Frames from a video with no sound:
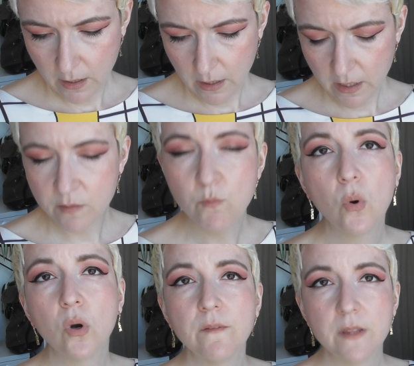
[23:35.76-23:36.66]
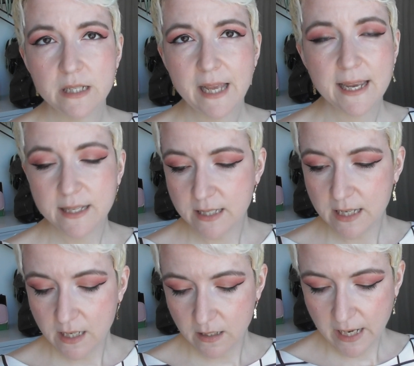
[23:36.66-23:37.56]
It's more of the
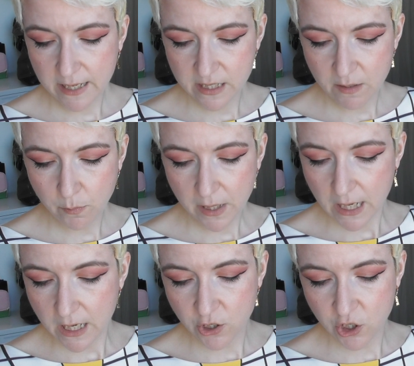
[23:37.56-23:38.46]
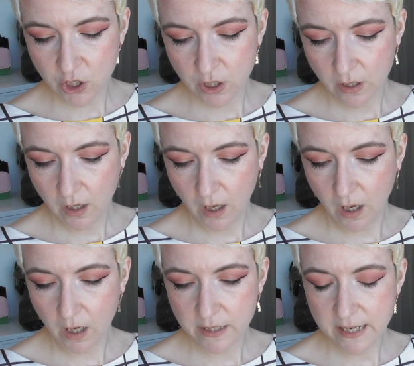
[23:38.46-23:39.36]
tasty peach,
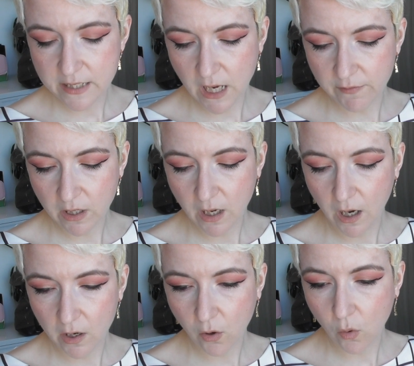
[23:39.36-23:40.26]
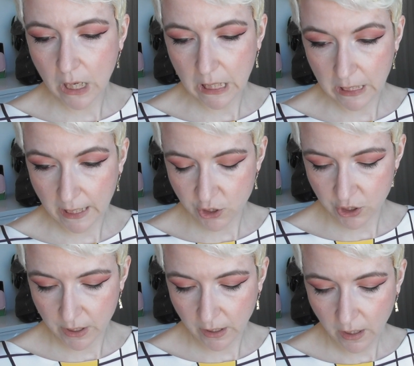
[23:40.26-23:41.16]
tasty avocado
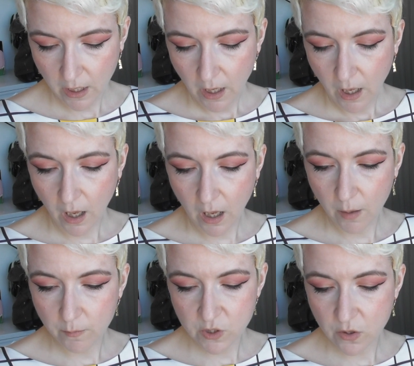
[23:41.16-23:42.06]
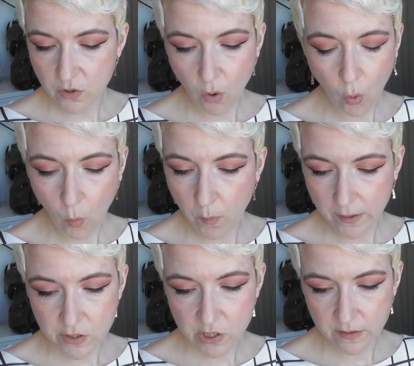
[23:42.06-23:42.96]
collection. So there's a whole
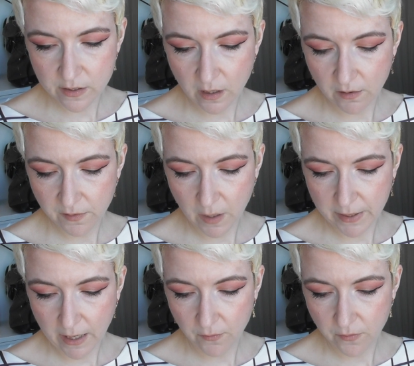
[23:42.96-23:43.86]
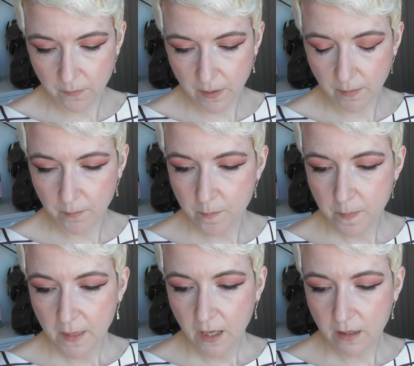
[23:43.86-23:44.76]
bunch of stuff coming out from them.
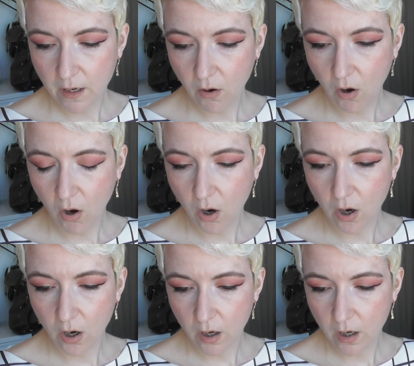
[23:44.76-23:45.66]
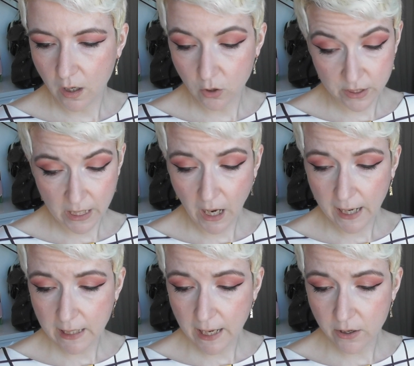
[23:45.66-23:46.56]
There are, looks like
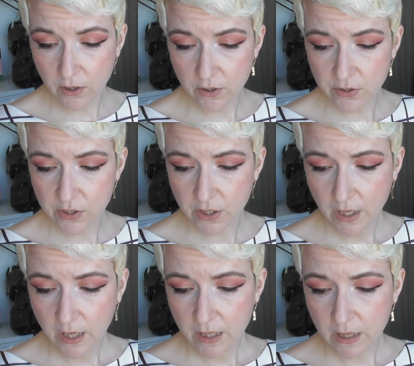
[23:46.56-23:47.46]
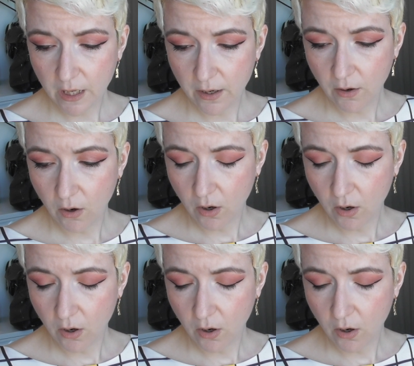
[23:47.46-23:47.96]
highlighters. There's